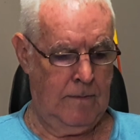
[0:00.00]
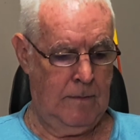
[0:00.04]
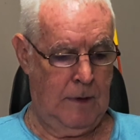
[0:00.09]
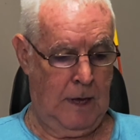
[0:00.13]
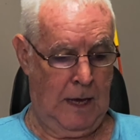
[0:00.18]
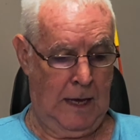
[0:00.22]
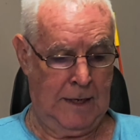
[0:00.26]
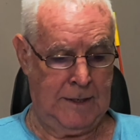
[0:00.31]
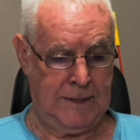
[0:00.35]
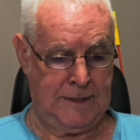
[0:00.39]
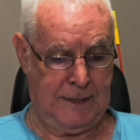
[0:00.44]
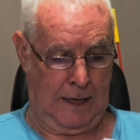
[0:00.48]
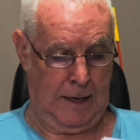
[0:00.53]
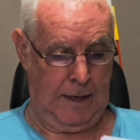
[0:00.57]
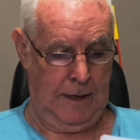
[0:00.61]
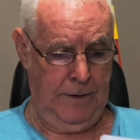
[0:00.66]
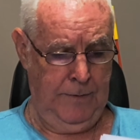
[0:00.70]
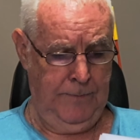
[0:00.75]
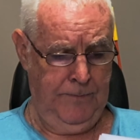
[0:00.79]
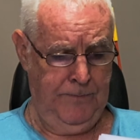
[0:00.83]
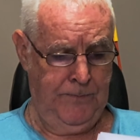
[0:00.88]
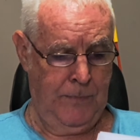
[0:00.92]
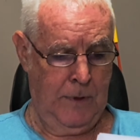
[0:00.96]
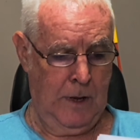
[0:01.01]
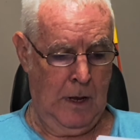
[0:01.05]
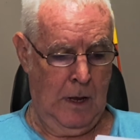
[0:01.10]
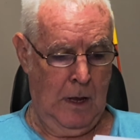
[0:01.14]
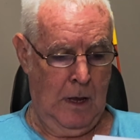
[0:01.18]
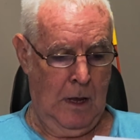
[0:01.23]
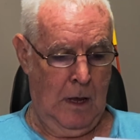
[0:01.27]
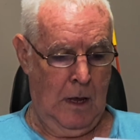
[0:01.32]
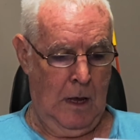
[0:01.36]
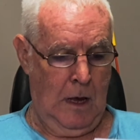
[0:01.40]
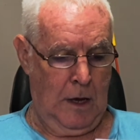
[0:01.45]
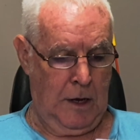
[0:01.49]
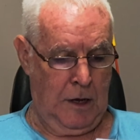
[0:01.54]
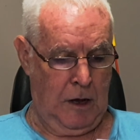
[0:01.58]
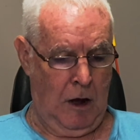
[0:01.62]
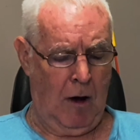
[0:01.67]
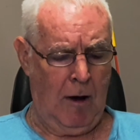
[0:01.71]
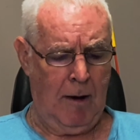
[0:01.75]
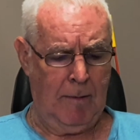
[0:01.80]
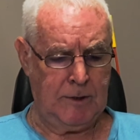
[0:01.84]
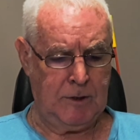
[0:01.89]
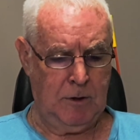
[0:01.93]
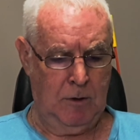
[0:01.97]
He said, "Go
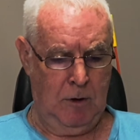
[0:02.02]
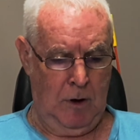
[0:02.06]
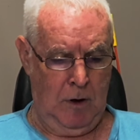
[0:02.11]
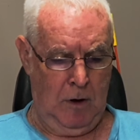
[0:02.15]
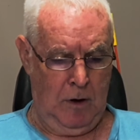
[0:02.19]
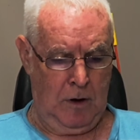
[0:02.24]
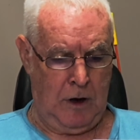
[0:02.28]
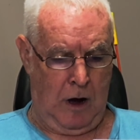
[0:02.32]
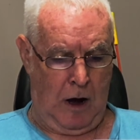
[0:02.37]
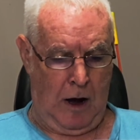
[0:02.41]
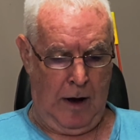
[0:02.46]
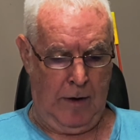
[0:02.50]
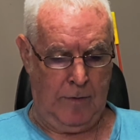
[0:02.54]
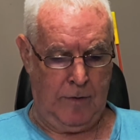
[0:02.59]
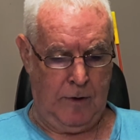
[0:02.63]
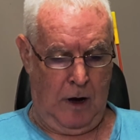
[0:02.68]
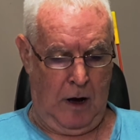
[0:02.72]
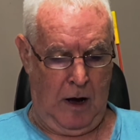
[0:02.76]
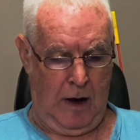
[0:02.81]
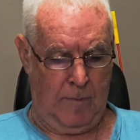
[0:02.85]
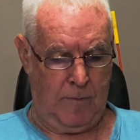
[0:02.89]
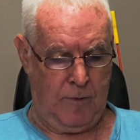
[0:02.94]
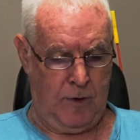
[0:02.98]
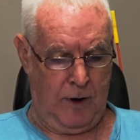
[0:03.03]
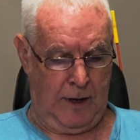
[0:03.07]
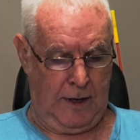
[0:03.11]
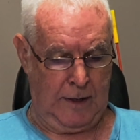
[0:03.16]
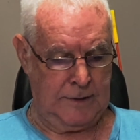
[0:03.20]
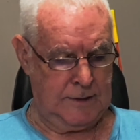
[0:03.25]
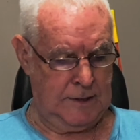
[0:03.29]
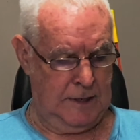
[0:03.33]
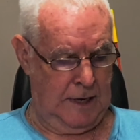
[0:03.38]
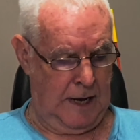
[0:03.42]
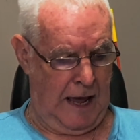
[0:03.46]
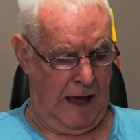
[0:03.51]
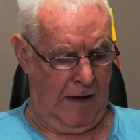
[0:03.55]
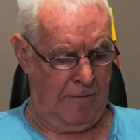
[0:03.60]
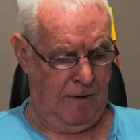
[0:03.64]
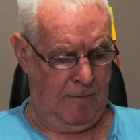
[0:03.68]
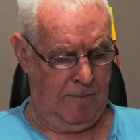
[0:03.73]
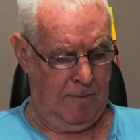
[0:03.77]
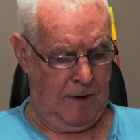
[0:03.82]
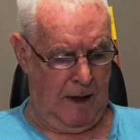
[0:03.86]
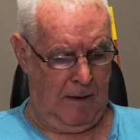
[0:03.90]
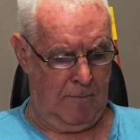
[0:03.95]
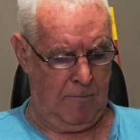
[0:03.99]
up to Hilkiah the high priest and have
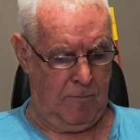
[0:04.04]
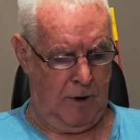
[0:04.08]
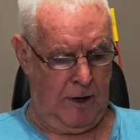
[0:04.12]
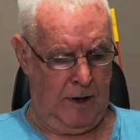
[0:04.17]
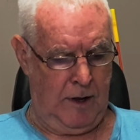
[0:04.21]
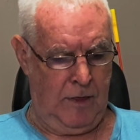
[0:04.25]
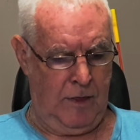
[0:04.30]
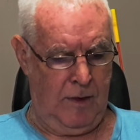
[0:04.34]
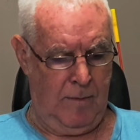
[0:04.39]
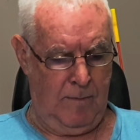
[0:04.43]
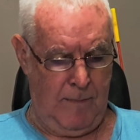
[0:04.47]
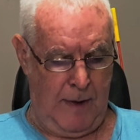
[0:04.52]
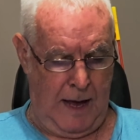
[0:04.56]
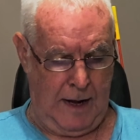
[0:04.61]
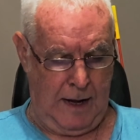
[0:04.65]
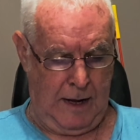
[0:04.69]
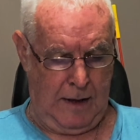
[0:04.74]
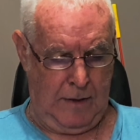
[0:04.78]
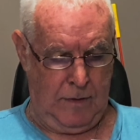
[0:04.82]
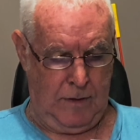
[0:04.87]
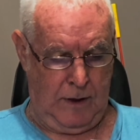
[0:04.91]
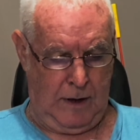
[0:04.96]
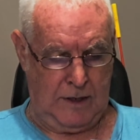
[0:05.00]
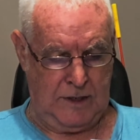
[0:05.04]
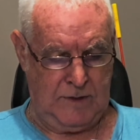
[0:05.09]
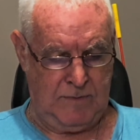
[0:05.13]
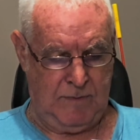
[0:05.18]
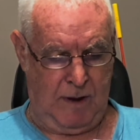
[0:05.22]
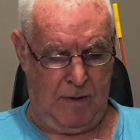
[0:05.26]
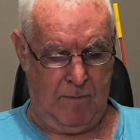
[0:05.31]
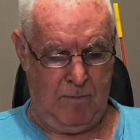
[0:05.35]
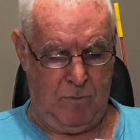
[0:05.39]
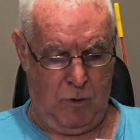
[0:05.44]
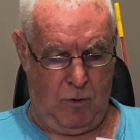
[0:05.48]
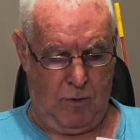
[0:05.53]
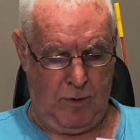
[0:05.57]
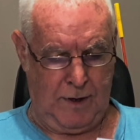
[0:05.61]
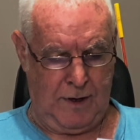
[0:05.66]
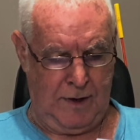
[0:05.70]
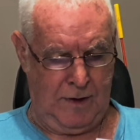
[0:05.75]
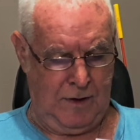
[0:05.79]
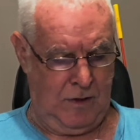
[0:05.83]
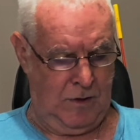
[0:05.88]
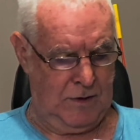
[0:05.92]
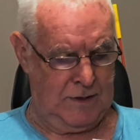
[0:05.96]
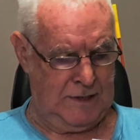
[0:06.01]
him get ready the money that has been brought
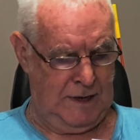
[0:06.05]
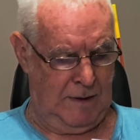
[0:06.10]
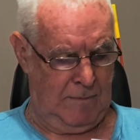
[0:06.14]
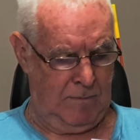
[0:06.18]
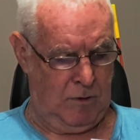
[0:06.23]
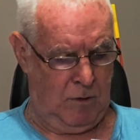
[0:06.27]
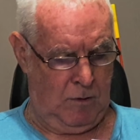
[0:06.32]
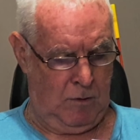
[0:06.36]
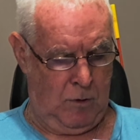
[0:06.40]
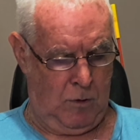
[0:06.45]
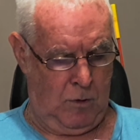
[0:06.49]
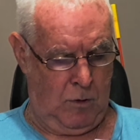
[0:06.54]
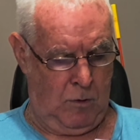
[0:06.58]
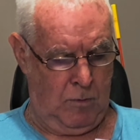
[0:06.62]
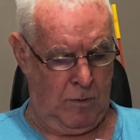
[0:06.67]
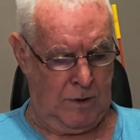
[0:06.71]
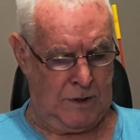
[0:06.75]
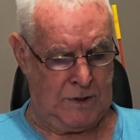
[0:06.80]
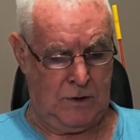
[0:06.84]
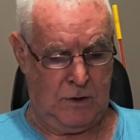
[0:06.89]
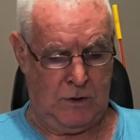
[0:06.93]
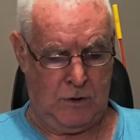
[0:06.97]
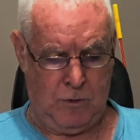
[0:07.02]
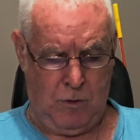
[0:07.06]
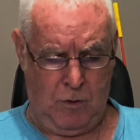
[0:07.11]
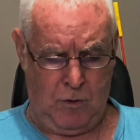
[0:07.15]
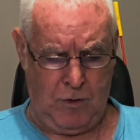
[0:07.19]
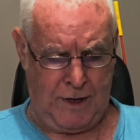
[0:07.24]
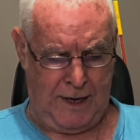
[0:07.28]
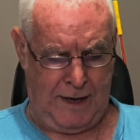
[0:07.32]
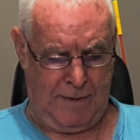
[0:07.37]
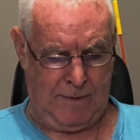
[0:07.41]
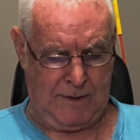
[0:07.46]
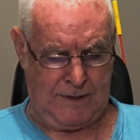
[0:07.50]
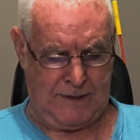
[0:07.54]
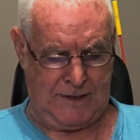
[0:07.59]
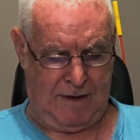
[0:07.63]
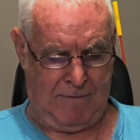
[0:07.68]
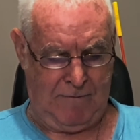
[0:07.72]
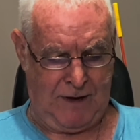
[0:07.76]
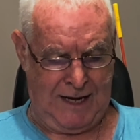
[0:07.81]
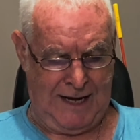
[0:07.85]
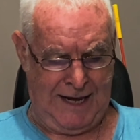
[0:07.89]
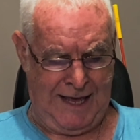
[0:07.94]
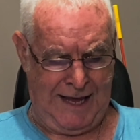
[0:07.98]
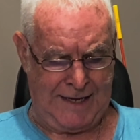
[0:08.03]
into the temple of the Lord, which the doorkeepers
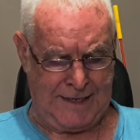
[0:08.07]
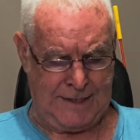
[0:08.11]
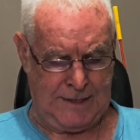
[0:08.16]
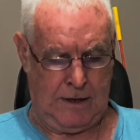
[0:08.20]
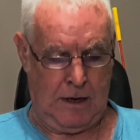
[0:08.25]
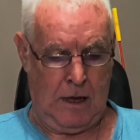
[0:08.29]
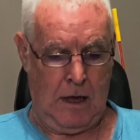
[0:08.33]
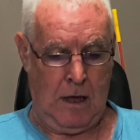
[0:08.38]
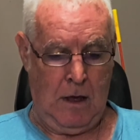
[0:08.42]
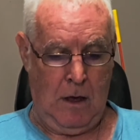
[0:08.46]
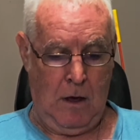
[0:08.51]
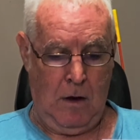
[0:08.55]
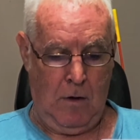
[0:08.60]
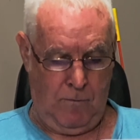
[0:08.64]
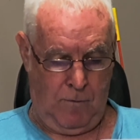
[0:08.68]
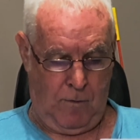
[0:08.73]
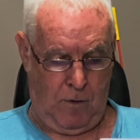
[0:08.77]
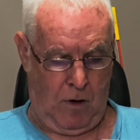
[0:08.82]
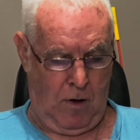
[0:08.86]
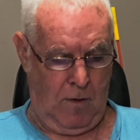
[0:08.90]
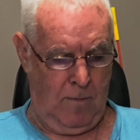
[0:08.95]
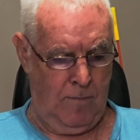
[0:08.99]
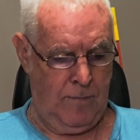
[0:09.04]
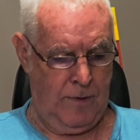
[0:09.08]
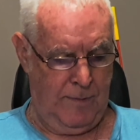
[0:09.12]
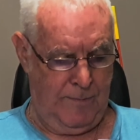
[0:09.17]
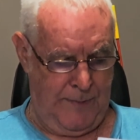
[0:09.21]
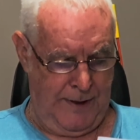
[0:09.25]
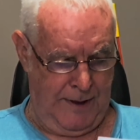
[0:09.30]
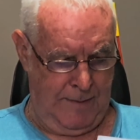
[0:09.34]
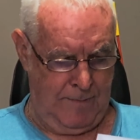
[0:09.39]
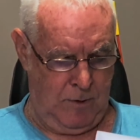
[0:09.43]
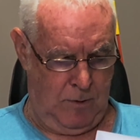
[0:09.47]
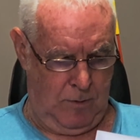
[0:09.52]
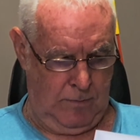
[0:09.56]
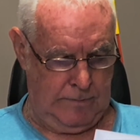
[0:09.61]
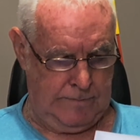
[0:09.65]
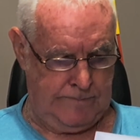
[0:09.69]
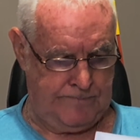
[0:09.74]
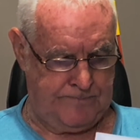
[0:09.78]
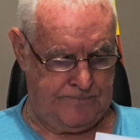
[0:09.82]
have collected from the people.